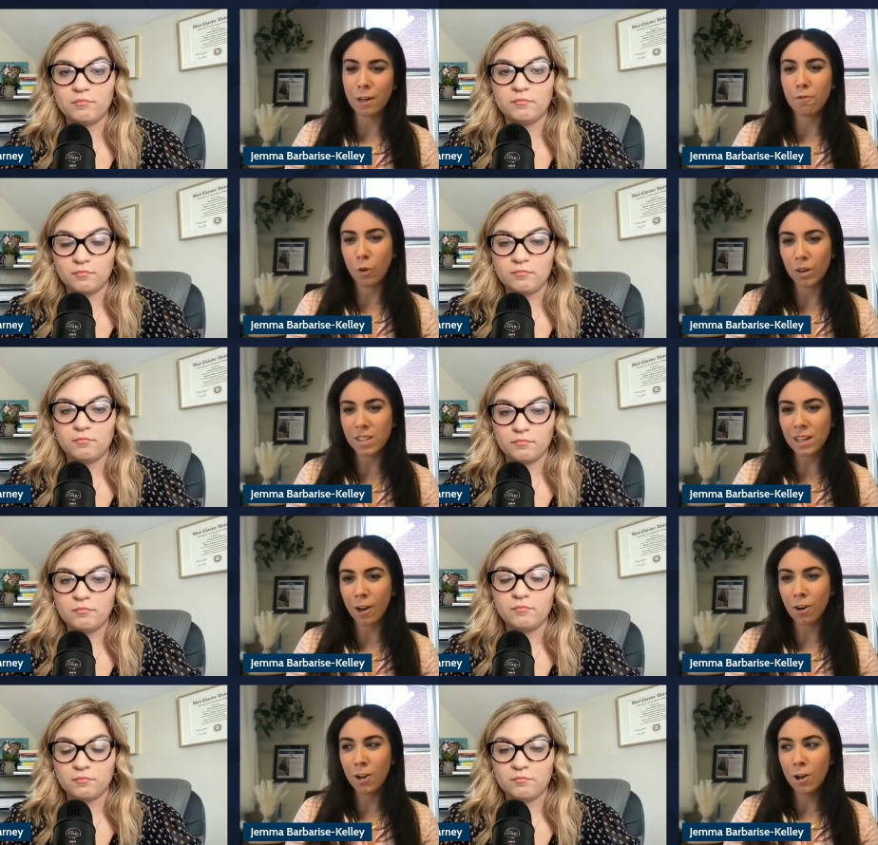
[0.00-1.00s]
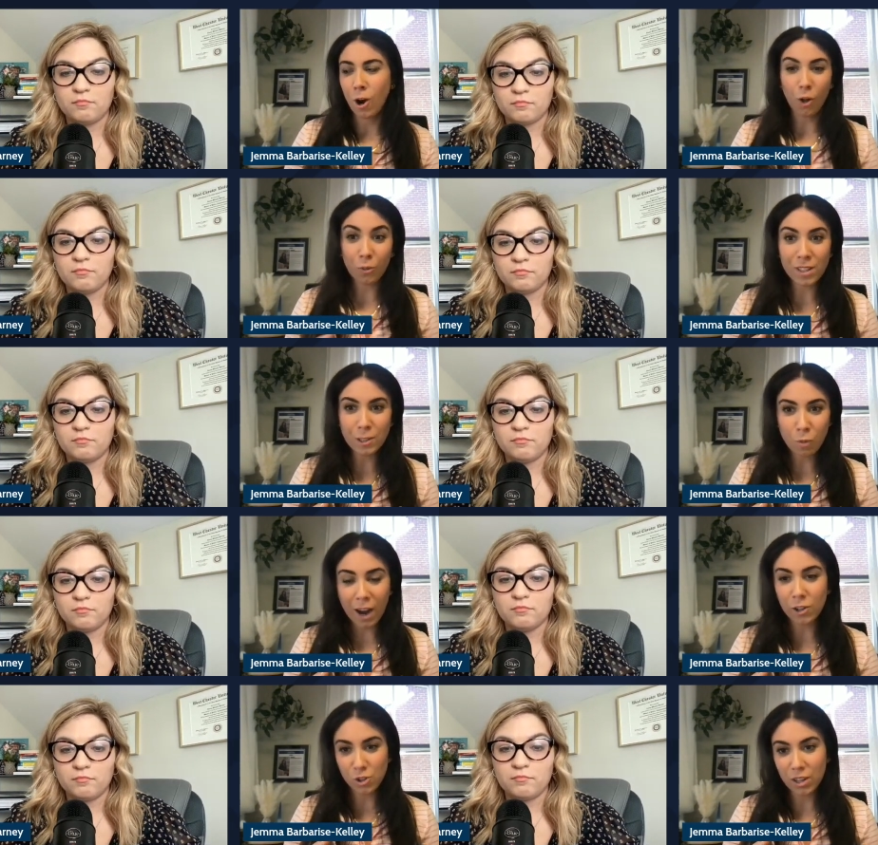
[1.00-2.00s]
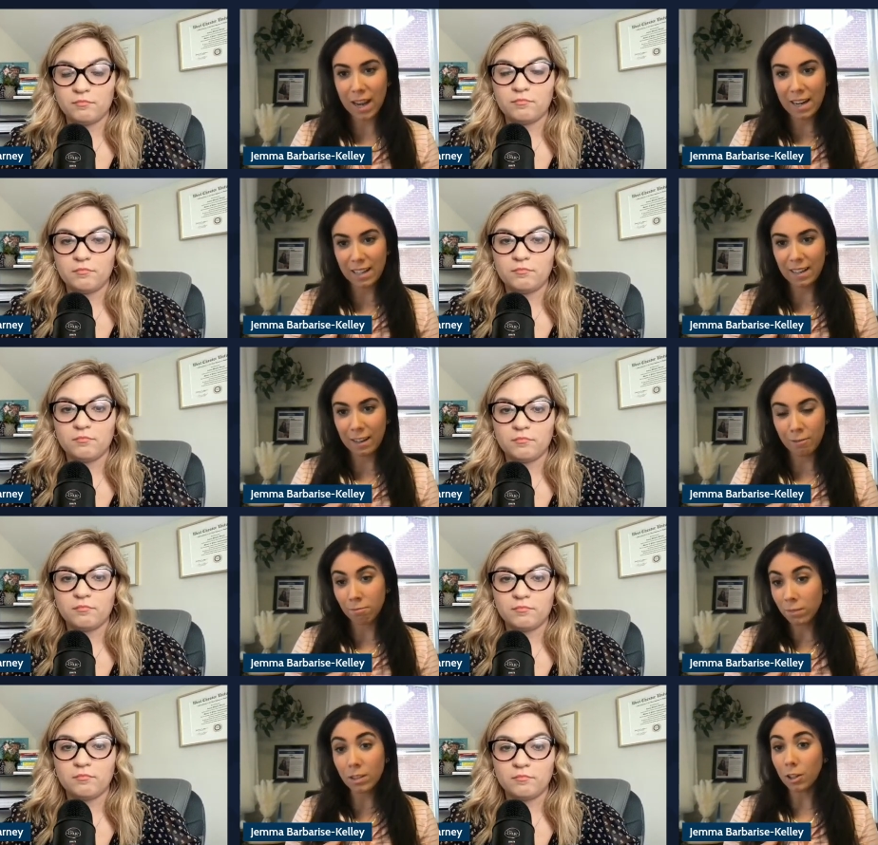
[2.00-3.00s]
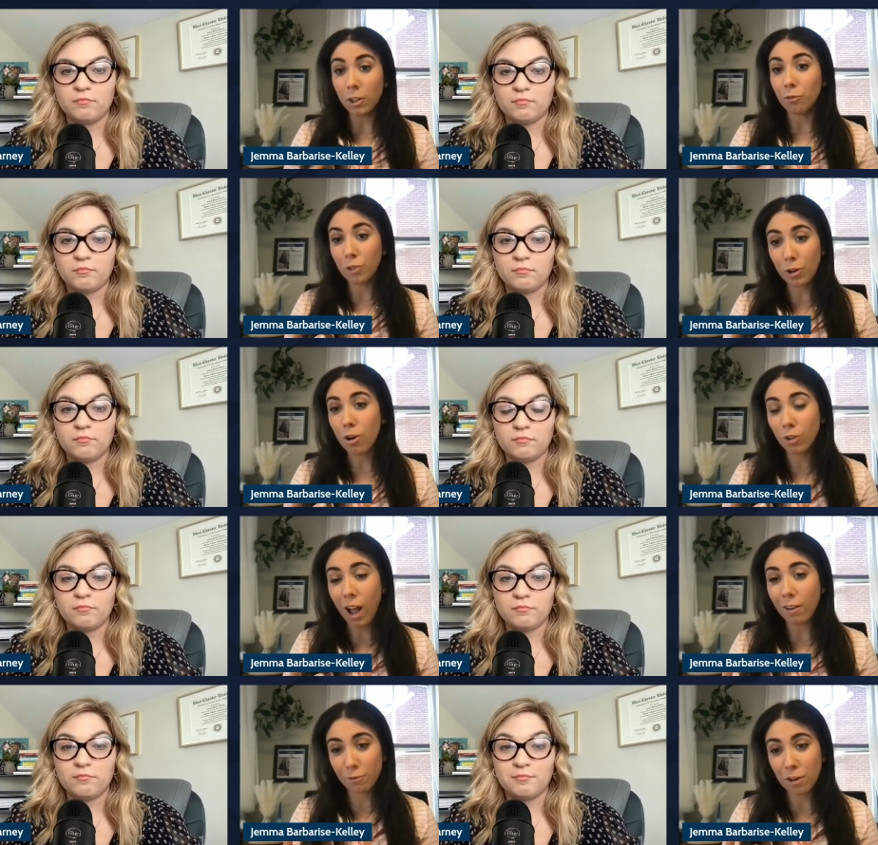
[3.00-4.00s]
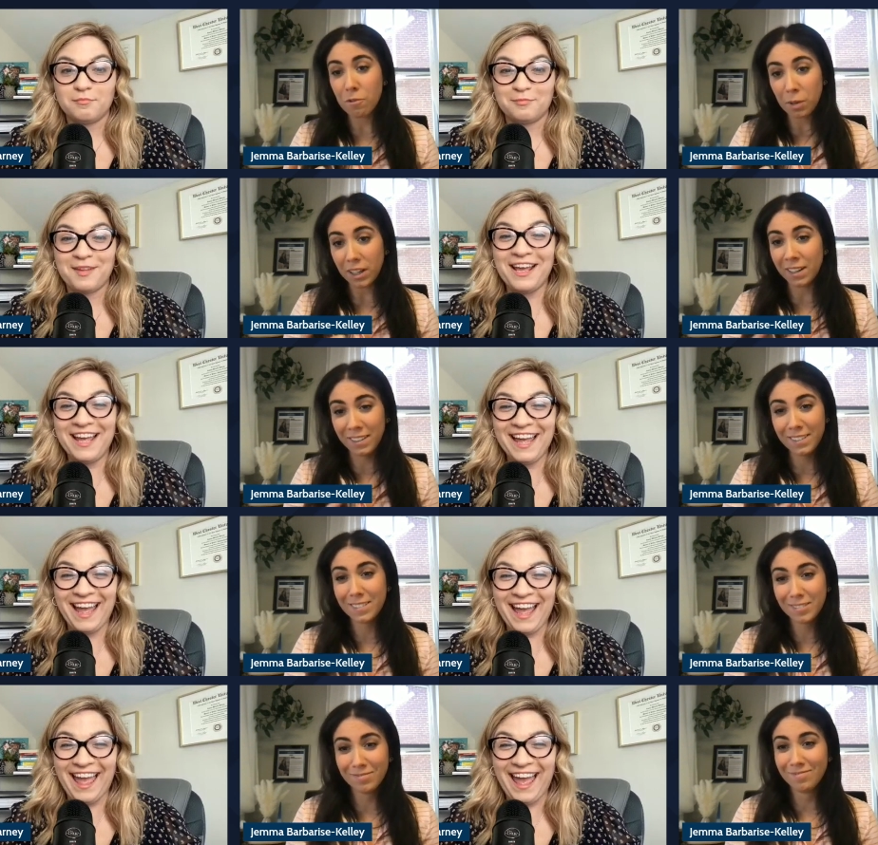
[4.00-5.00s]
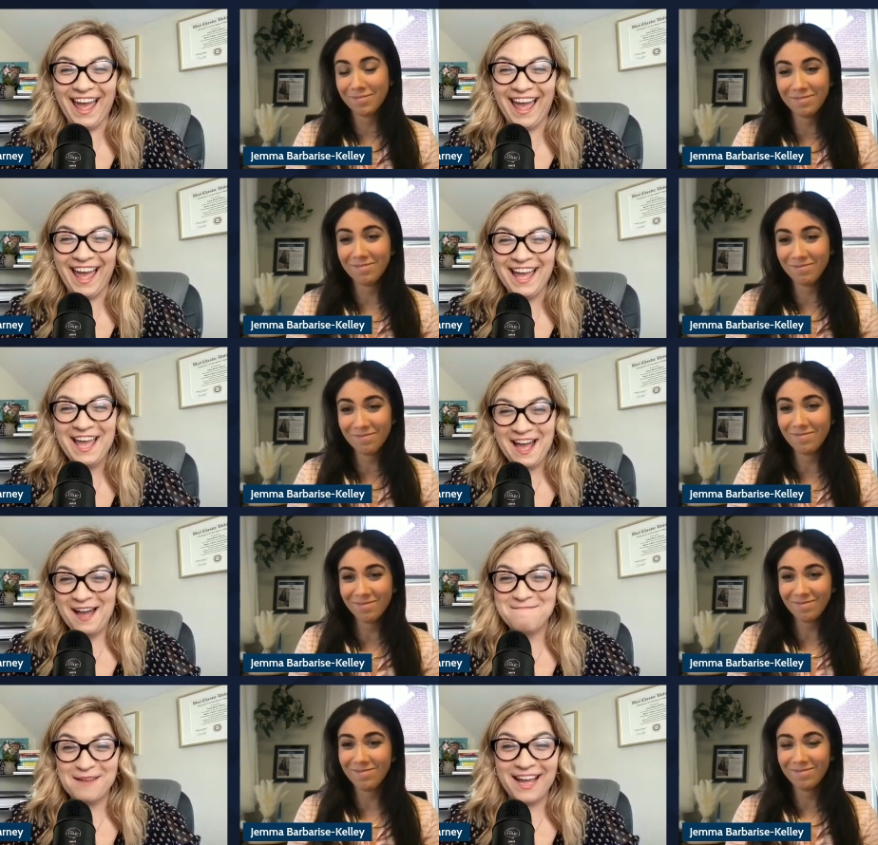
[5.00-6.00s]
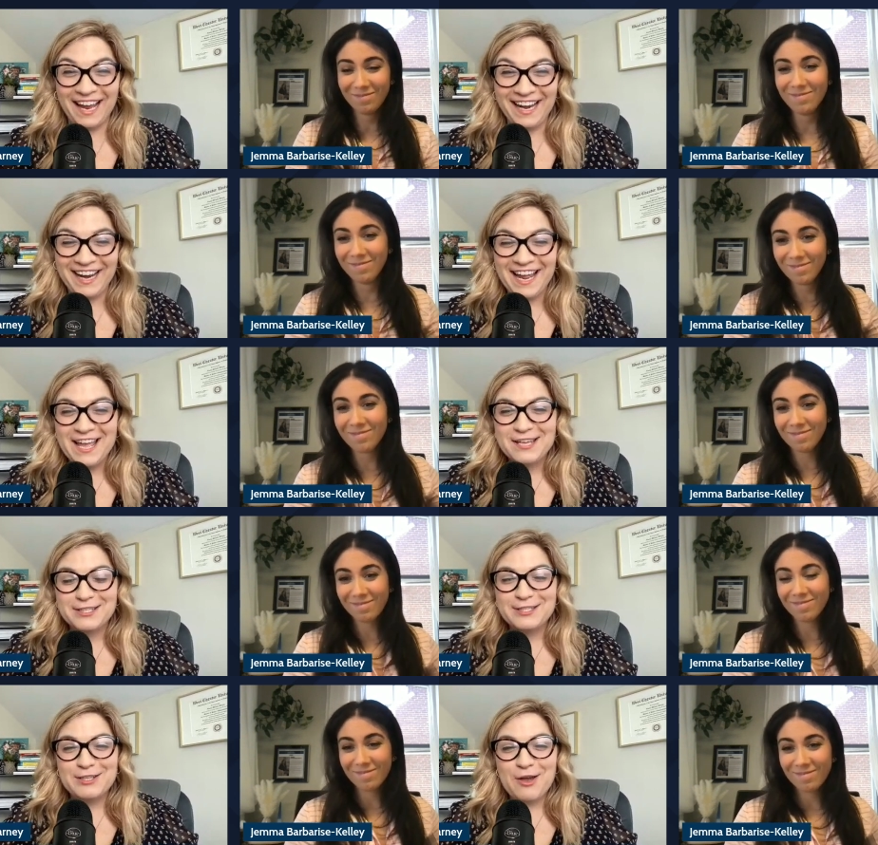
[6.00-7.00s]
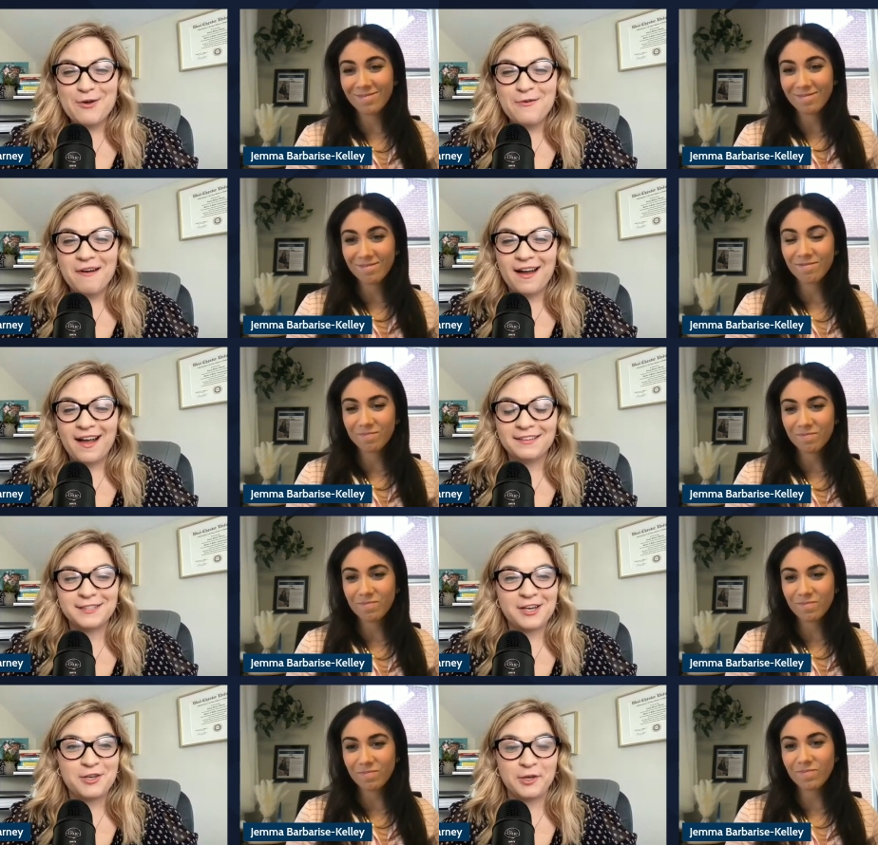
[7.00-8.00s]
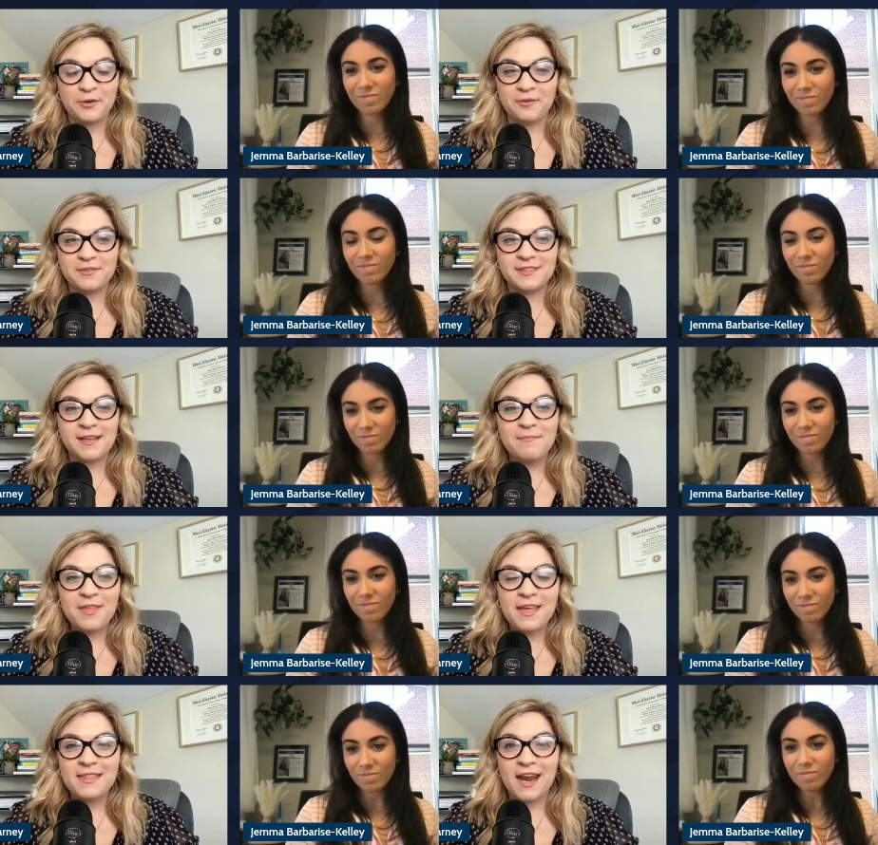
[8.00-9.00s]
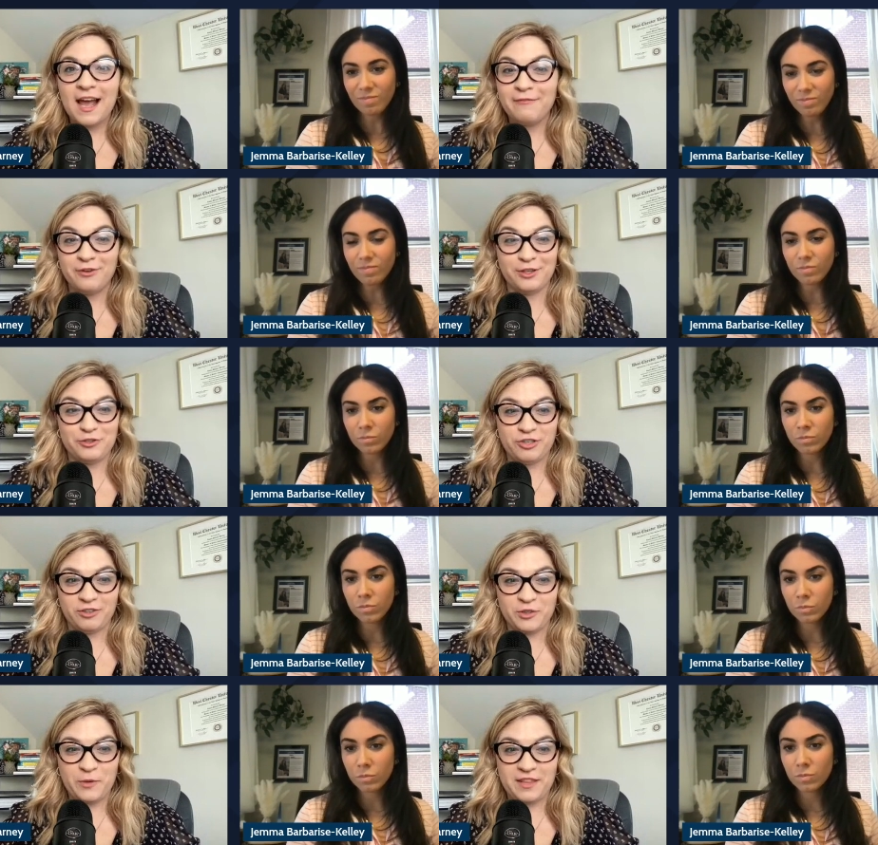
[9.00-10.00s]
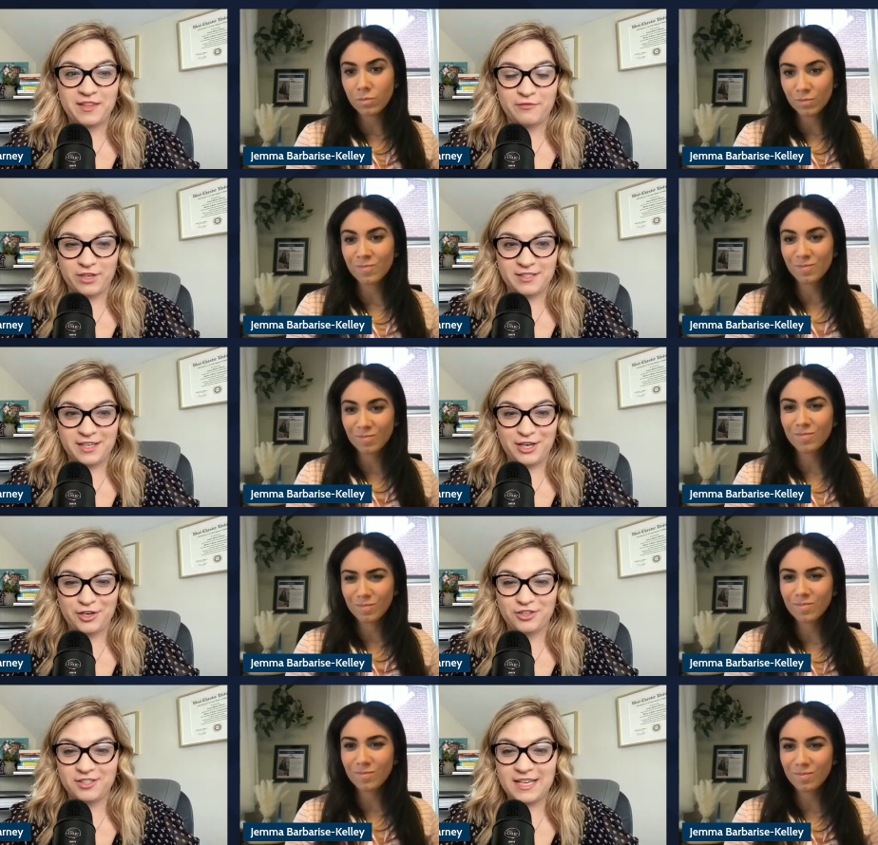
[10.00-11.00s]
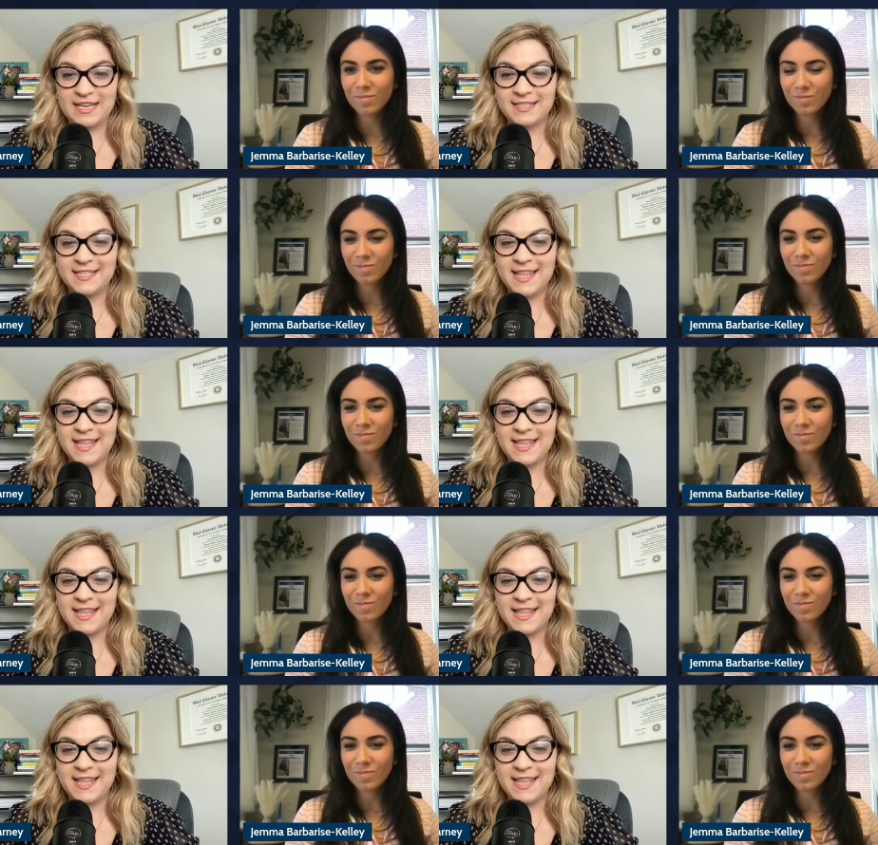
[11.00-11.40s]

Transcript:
Speaker 1: of focusing on all the reasons why I should hate it. And, you know, there are a lot for everybody. I
Speaker 2: bet. So I'll tell you something that I've really struggled with in recent years is